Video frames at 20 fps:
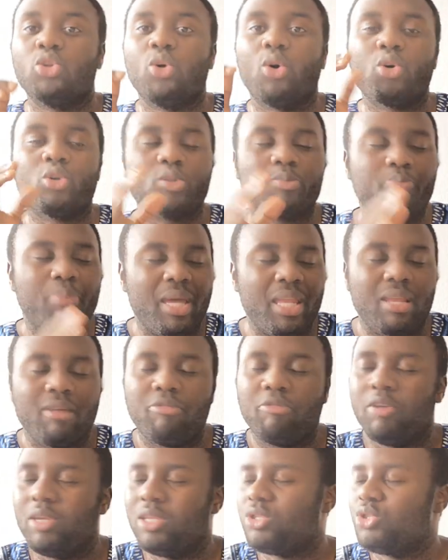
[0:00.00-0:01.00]
those
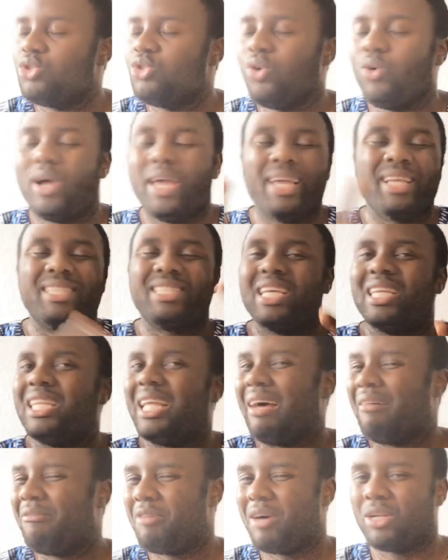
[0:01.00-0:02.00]
benefits, those
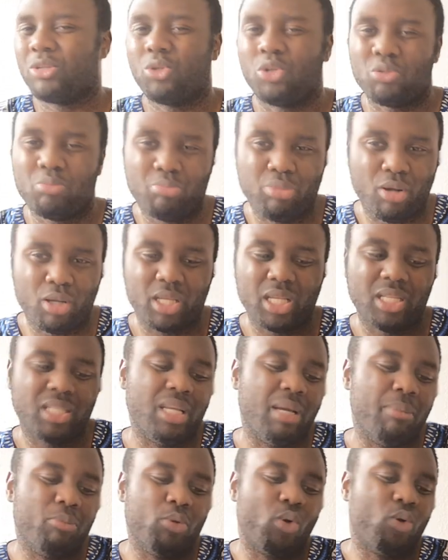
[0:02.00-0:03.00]
external factors blocking
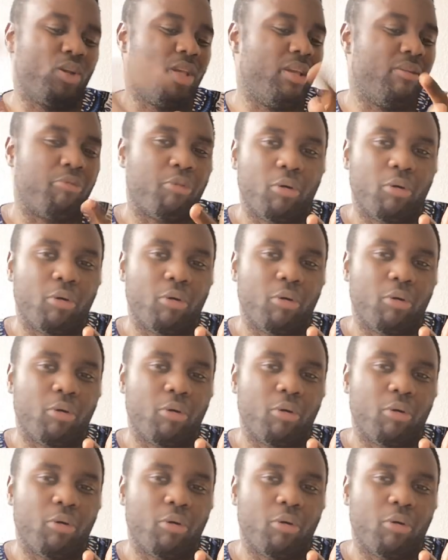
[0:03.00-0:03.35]
them, those